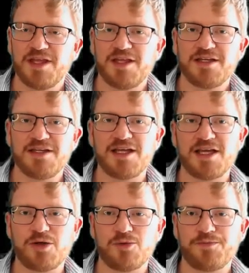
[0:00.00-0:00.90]

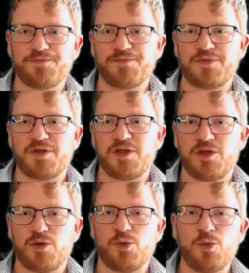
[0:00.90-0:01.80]
Now,
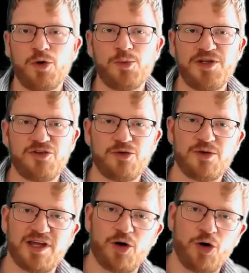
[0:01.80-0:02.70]
what we
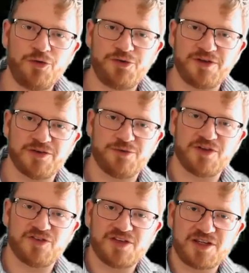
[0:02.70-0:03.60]
do often in
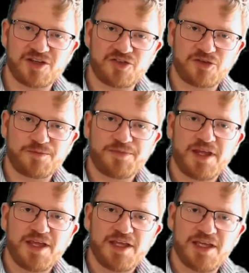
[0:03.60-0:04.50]
physics
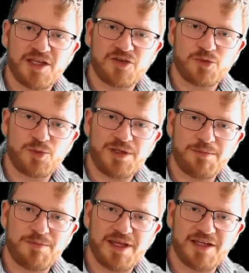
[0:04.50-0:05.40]
is we
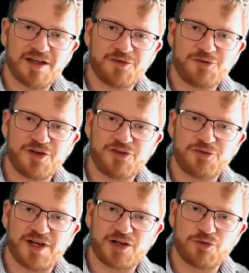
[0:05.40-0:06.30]
make a fudge
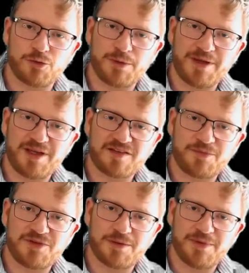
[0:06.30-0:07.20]
factor, or we make
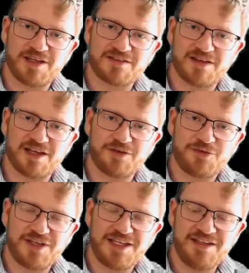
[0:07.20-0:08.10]
something that makes life
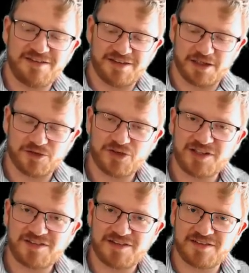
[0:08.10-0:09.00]
easier. So
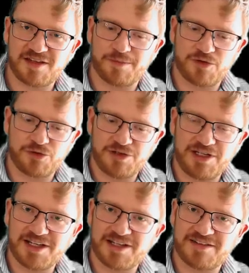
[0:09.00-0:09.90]
this is the
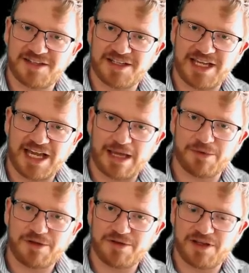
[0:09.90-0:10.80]
Greek letter
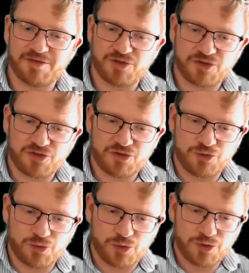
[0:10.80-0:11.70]
gamma that I've just
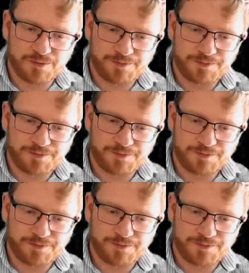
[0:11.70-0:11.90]
drawn.